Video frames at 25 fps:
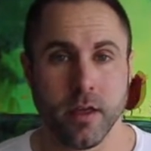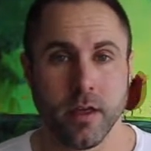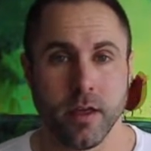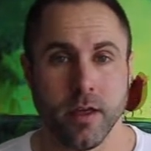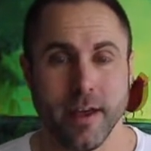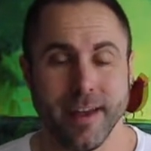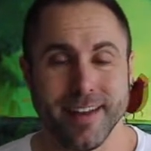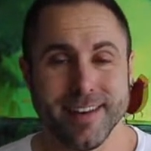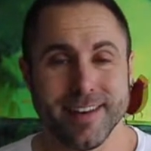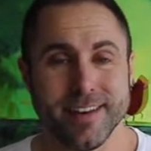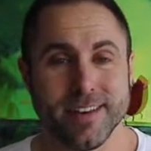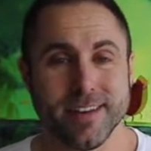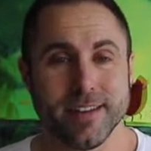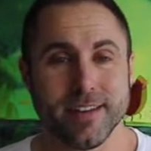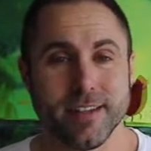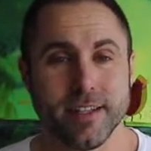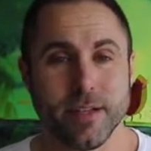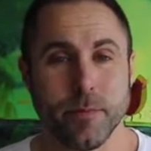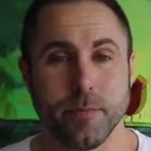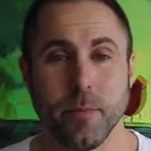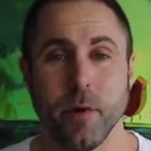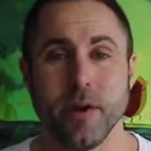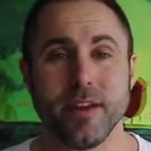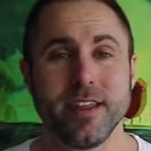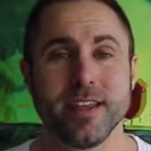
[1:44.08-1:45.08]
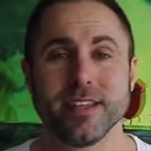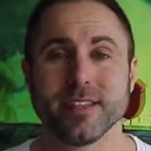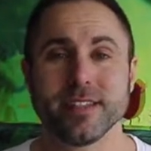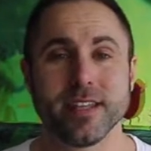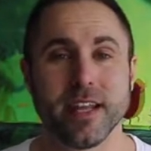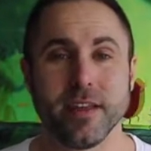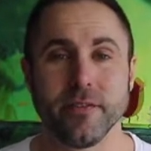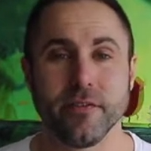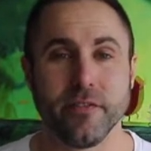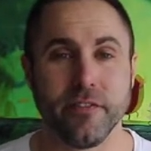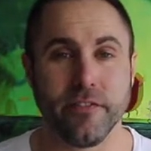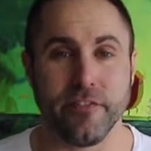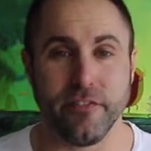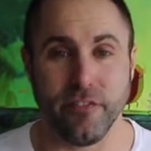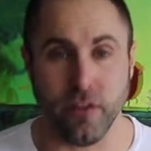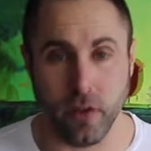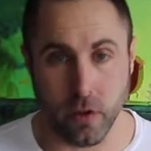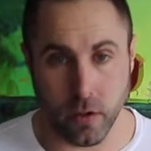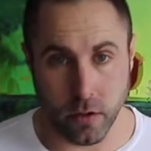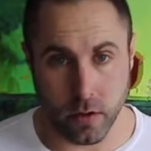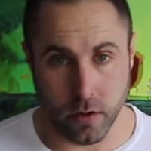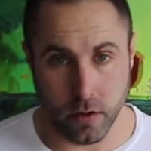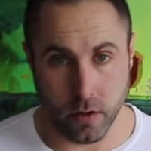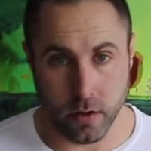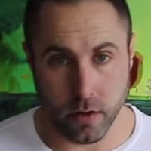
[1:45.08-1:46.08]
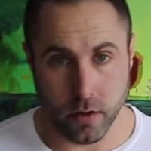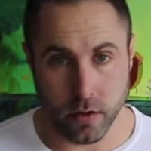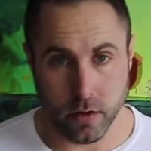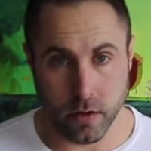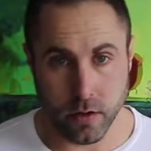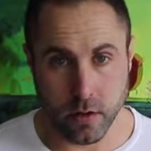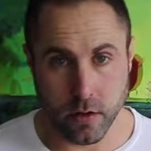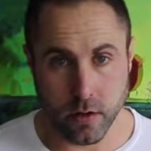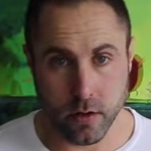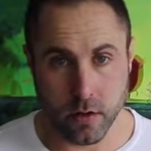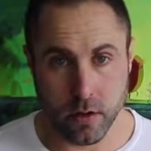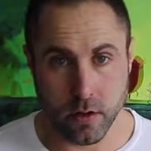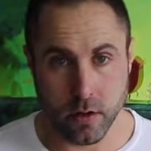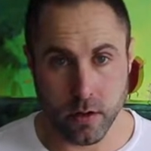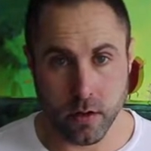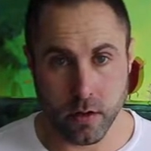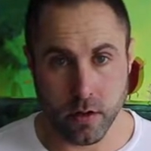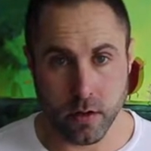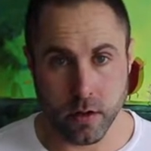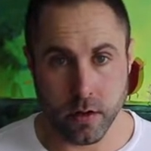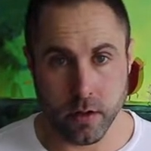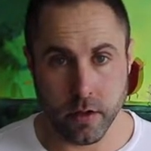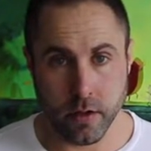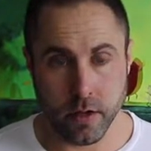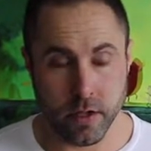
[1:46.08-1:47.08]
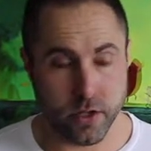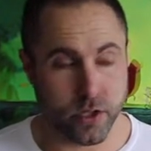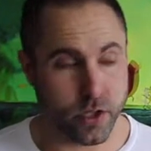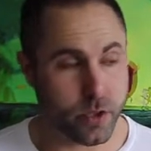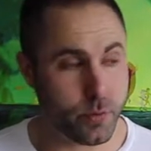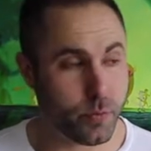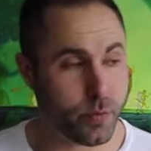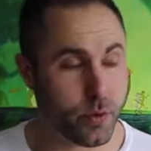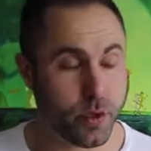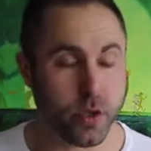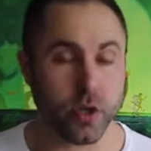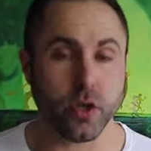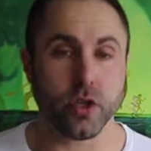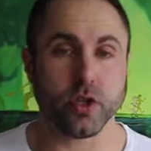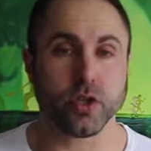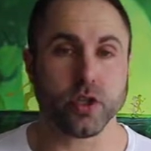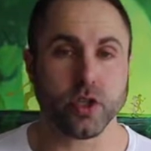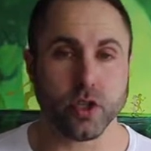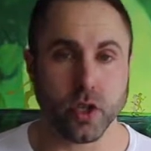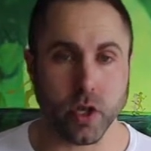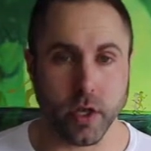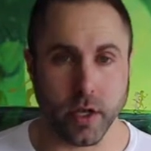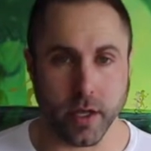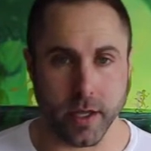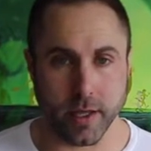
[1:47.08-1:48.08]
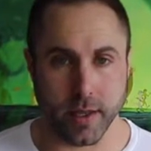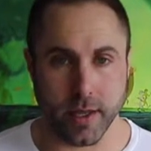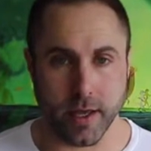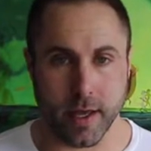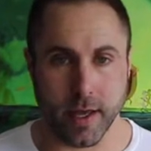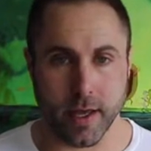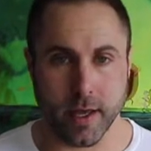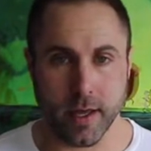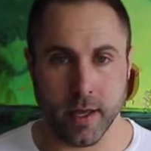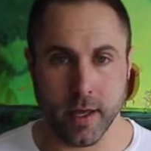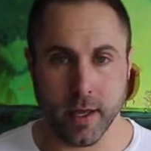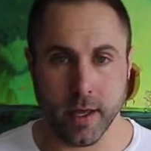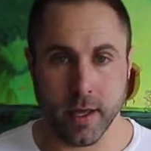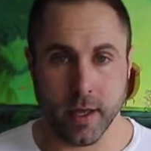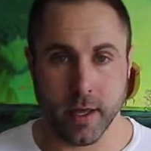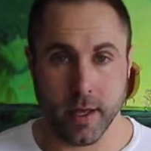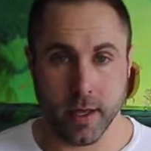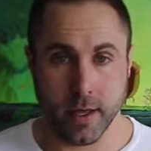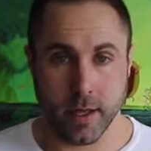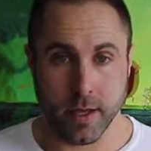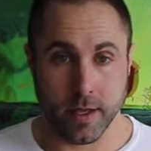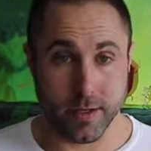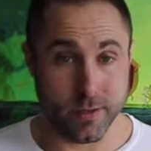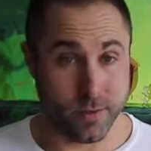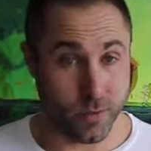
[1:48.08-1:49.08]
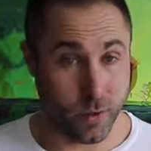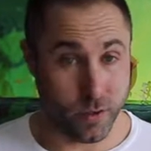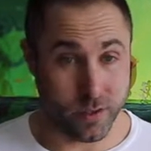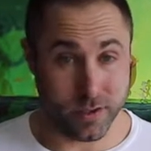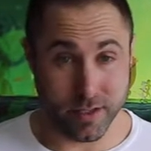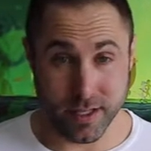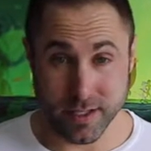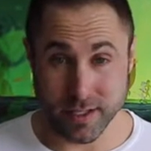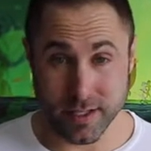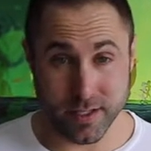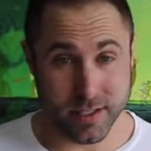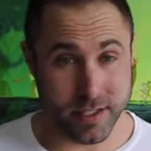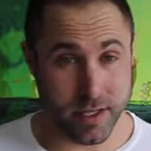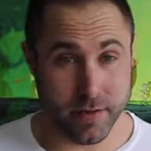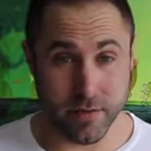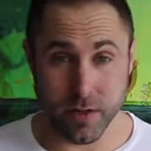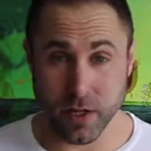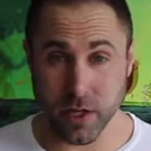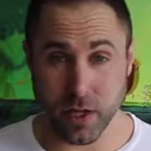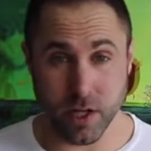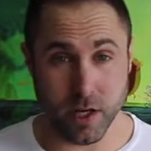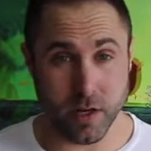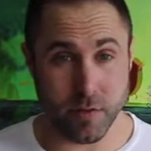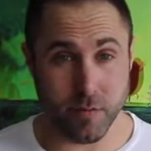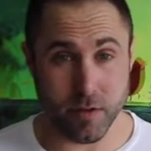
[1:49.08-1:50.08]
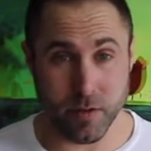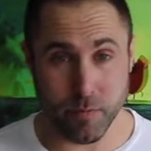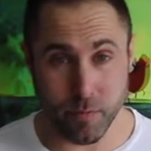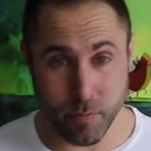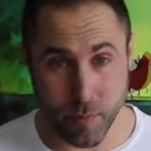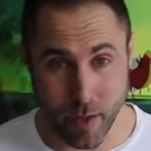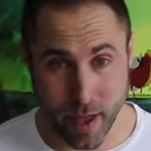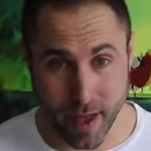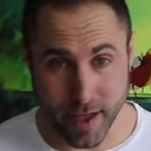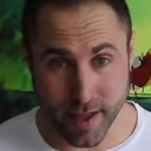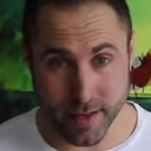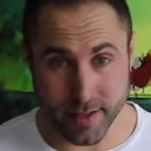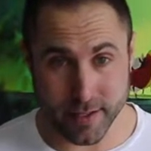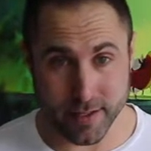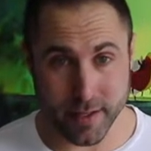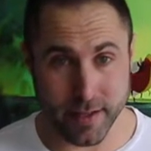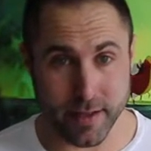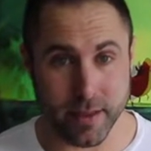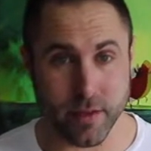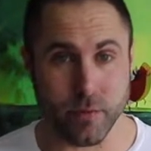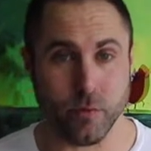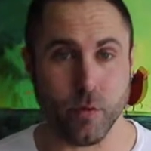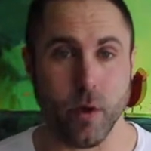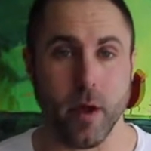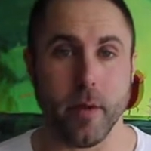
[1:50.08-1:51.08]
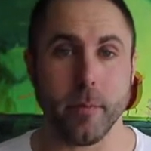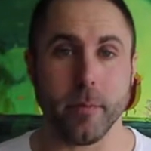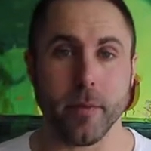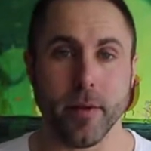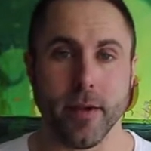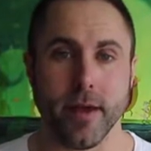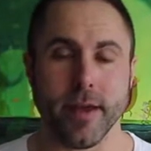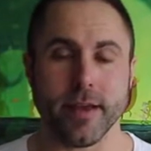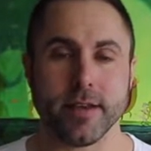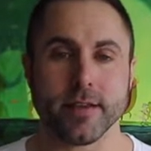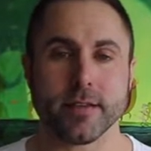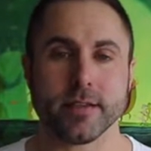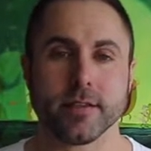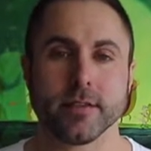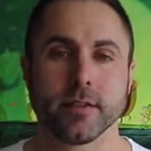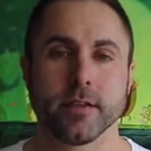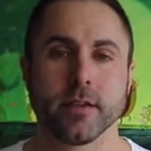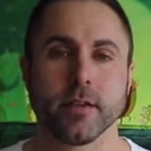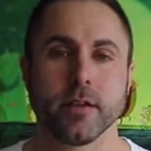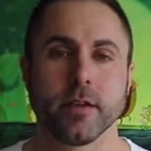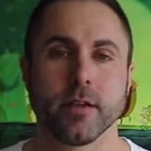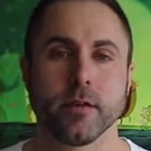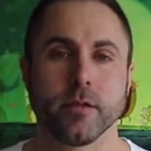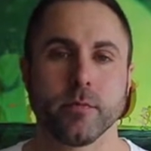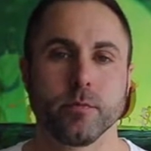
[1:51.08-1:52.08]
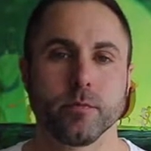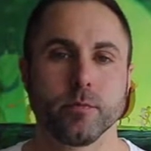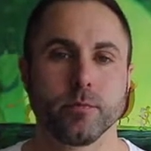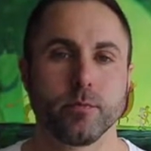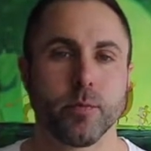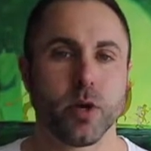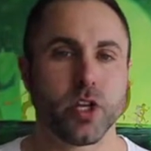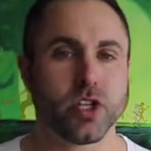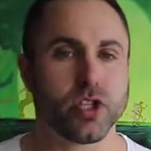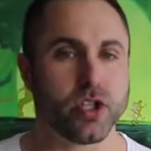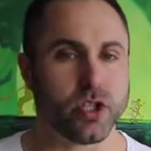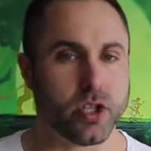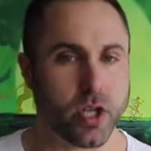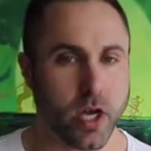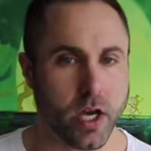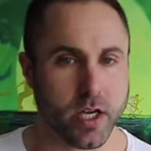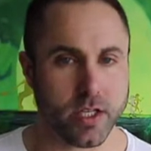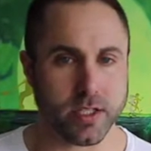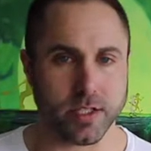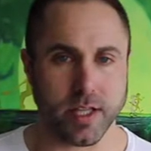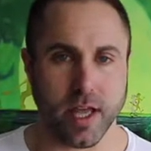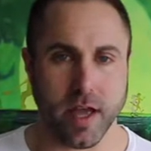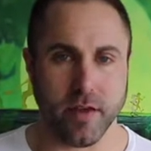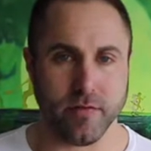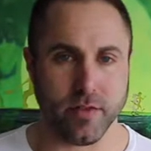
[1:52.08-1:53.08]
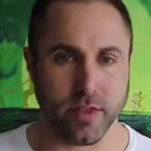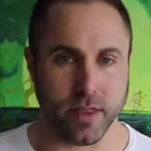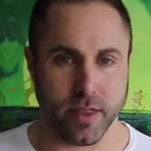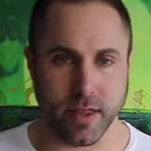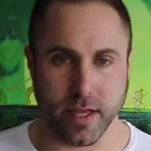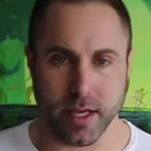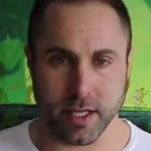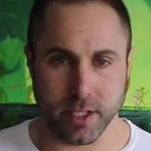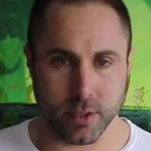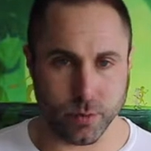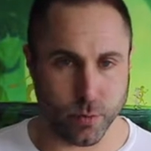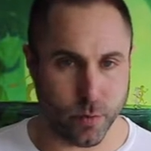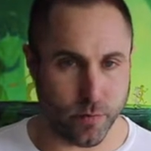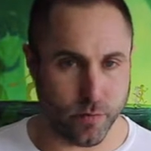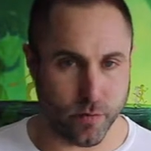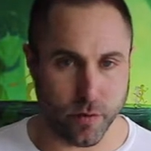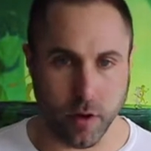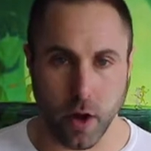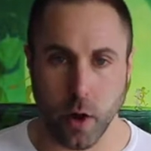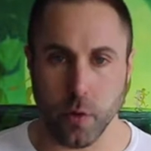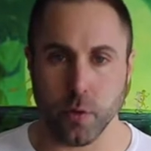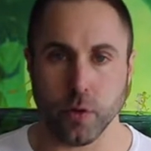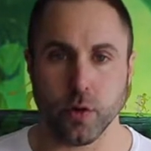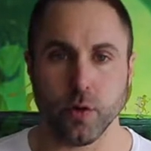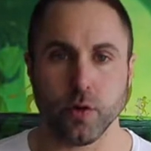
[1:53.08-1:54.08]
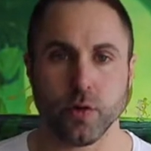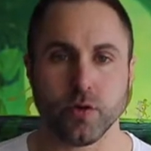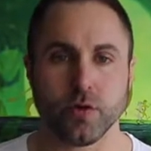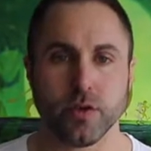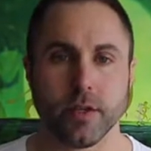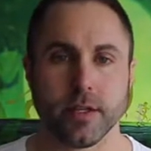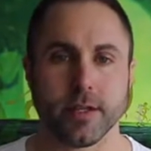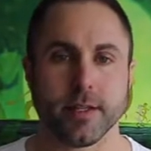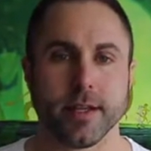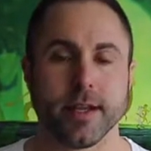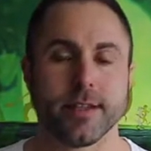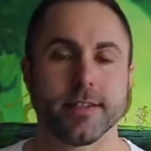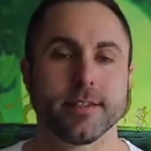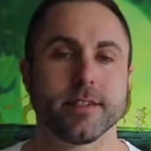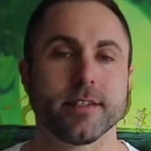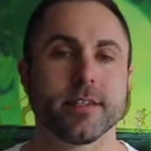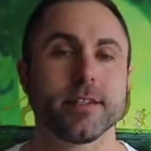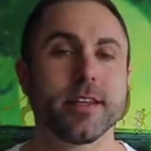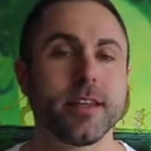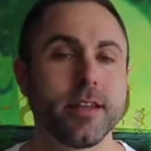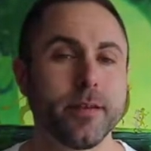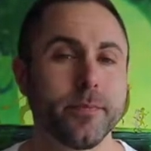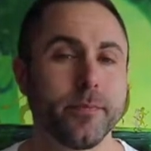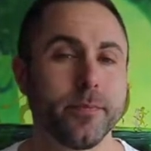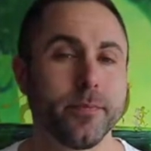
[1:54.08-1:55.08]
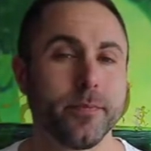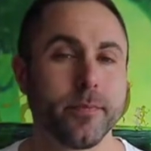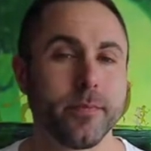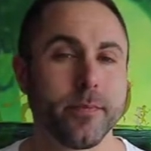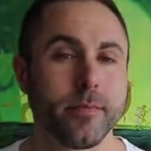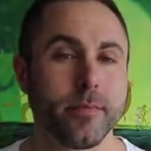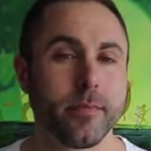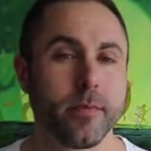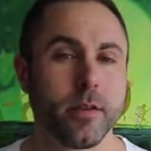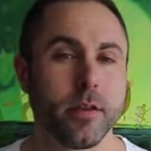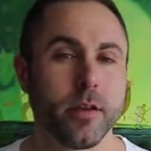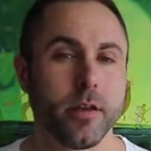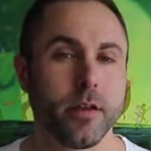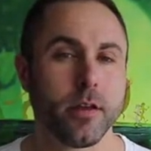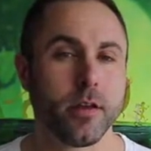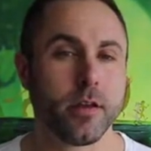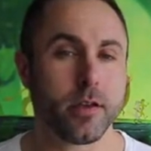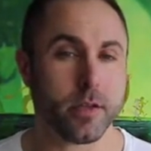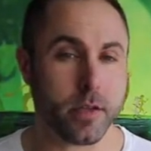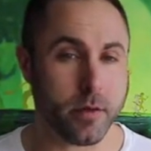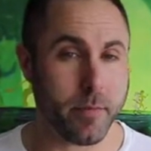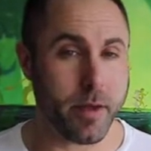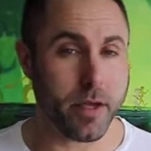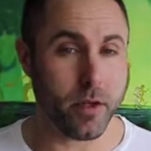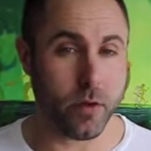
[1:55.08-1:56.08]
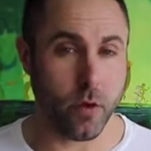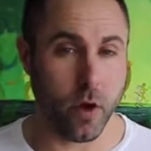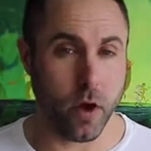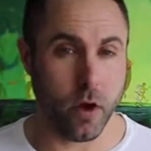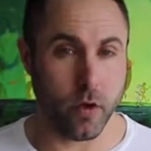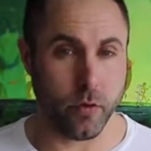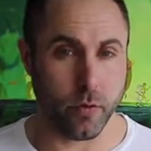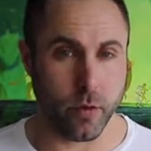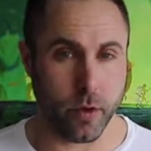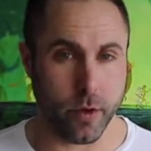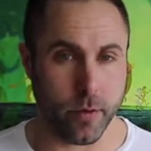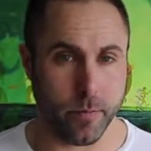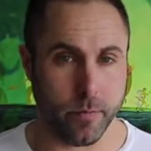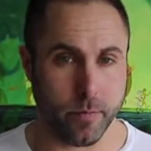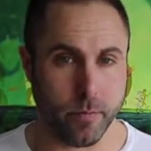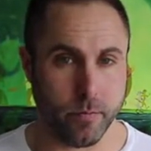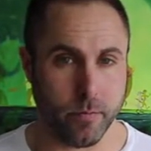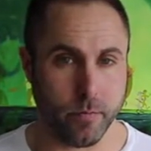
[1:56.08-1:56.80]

And your body isn't even full. It's just pure sugar that it's not necessarily going to be bad in the right place, but just having this with low nutrient density, it's going to make you hungrier.